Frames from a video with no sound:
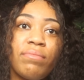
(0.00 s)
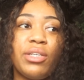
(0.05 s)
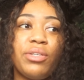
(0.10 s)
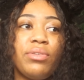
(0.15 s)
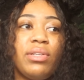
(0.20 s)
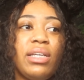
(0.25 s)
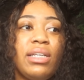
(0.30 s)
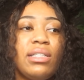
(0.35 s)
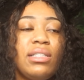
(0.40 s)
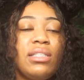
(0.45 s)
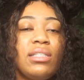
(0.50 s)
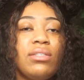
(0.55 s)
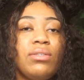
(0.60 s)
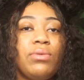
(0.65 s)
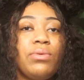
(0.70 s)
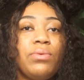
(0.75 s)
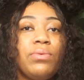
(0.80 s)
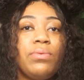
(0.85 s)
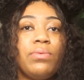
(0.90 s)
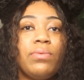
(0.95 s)
you need
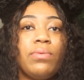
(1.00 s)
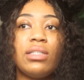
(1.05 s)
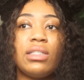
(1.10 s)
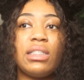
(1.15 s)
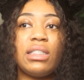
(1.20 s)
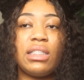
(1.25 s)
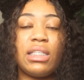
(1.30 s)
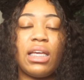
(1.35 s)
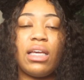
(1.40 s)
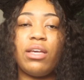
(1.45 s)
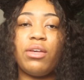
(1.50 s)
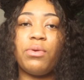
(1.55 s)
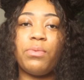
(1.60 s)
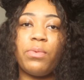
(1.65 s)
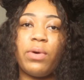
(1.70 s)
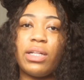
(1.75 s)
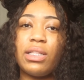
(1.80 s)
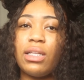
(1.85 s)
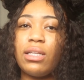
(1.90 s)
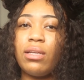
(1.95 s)
to see
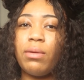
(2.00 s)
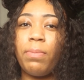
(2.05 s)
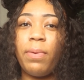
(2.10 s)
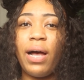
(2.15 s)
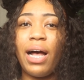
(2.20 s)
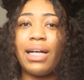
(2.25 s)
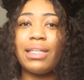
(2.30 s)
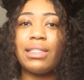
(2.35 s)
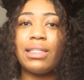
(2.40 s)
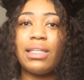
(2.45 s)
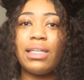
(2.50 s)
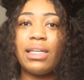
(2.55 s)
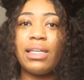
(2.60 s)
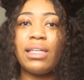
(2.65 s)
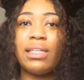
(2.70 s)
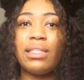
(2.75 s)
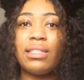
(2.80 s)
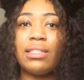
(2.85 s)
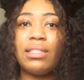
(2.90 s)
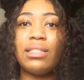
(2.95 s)
what the deposit
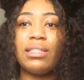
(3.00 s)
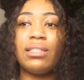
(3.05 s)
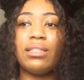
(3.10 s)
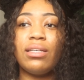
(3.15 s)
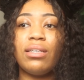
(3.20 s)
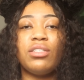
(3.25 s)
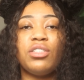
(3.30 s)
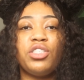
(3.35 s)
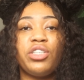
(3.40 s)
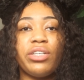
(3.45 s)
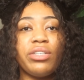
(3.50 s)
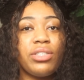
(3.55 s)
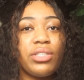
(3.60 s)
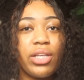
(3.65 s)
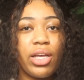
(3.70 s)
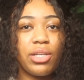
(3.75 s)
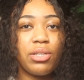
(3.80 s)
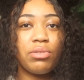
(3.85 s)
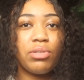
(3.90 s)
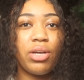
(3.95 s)
is just
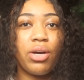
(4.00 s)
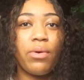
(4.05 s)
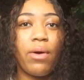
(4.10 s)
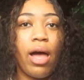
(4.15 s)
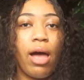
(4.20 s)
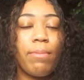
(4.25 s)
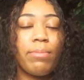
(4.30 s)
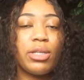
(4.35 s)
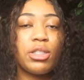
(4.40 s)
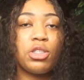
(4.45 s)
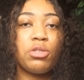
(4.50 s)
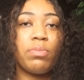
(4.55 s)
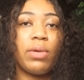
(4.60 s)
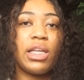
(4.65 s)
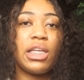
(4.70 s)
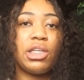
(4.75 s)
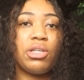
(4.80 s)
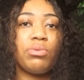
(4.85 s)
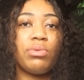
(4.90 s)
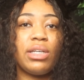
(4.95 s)
so you know how much
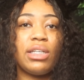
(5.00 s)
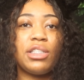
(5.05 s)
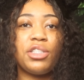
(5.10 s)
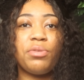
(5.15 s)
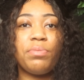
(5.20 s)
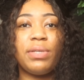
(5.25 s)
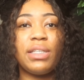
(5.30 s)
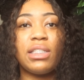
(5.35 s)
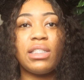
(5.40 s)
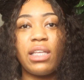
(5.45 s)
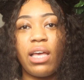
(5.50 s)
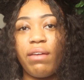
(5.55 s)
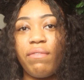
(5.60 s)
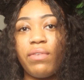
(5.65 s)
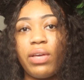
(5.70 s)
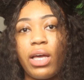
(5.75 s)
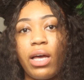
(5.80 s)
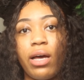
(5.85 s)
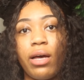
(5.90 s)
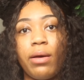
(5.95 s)
money you need to be
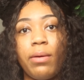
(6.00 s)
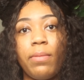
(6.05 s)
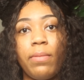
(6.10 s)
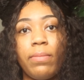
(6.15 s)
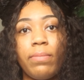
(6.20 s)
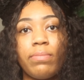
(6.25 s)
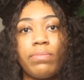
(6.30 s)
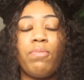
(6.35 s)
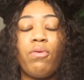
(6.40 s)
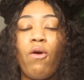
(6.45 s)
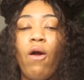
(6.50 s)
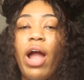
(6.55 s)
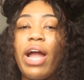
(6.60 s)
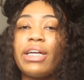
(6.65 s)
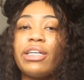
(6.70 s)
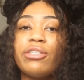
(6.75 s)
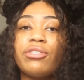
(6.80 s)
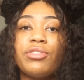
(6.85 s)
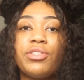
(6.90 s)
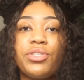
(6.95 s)
saving up
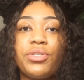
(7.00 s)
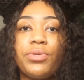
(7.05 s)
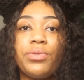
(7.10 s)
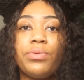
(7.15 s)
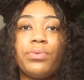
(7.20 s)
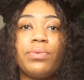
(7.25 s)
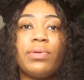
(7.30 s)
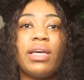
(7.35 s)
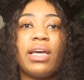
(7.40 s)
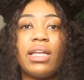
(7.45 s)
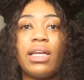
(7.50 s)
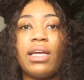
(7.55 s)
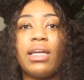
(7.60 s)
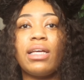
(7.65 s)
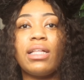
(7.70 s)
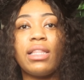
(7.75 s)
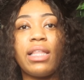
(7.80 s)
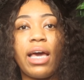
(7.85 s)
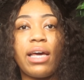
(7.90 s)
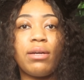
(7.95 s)
prior to
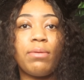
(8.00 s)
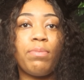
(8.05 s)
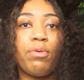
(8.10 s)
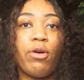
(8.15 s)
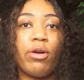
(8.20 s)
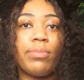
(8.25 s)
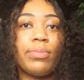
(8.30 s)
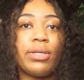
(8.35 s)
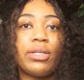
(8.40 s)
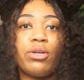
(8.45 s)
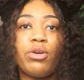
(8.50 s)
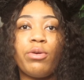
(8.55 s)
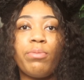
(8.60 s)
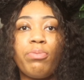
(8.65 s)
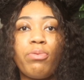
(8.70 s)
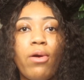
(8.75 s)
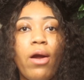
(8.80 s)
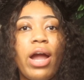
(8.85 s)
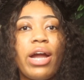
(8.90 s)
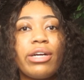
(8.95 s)
getting that apartment or
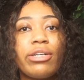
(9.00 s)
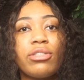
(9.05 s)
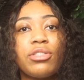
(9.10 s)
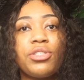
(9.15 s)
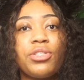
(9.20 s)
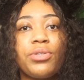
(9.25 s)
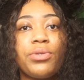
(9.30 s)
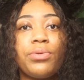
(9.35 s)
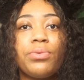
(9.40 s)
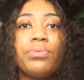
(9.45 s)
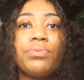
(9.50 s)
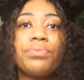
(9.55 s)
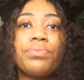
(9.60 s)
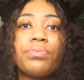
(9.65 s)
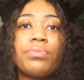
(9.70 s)
prior to